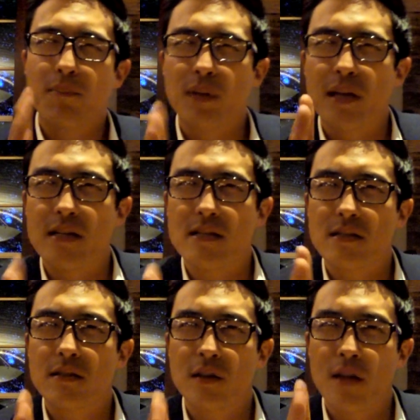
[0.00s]

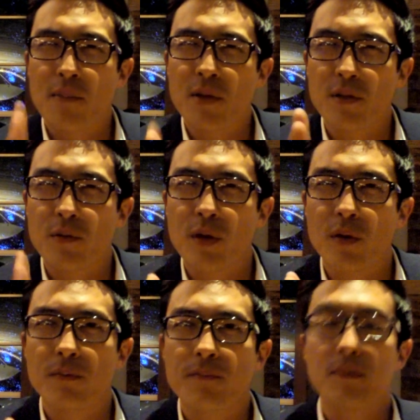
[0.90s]
place, that middle of the
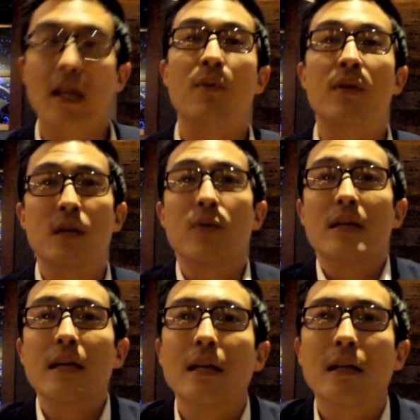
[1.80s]
road? And we think we
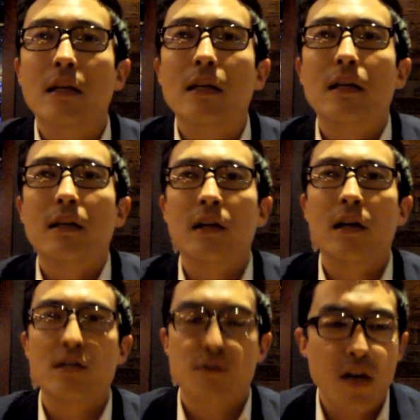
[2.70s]
did.
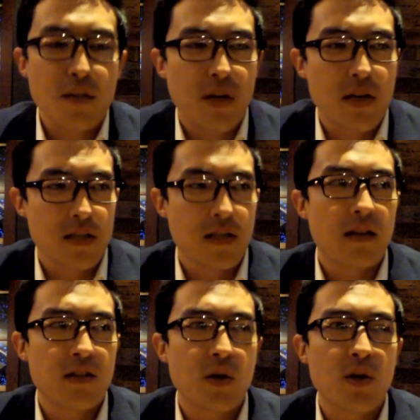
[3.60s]
It's funny because a
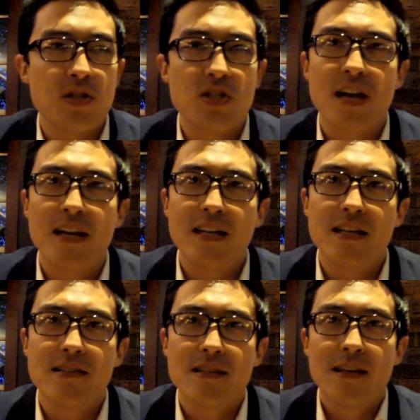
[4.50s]
lot of the jokes in
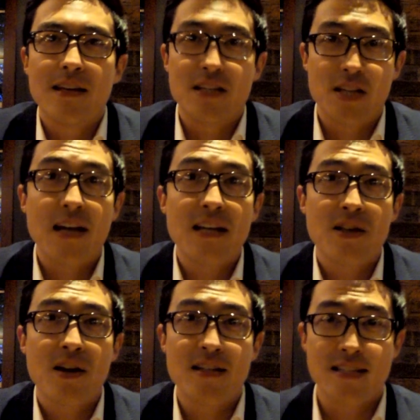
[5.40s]
Chinese, the
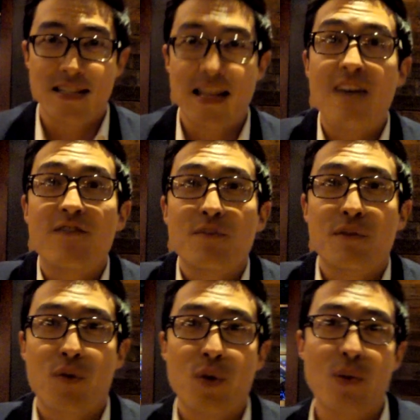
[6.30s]
Chinese audience is laughing
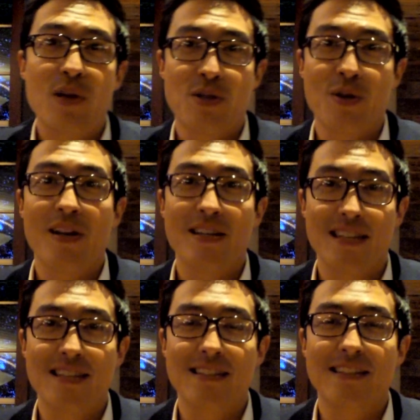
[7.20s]
before the Western audience
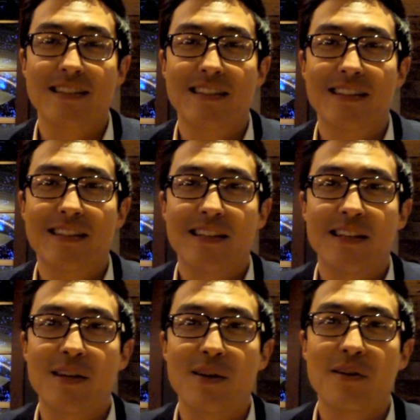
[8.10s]
gets it,
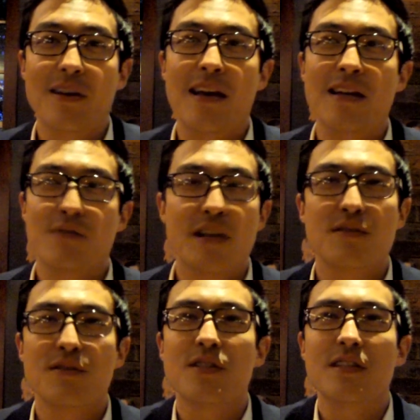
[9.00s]
and
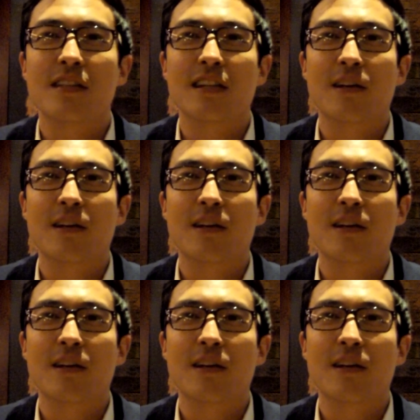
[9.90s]
vice versa,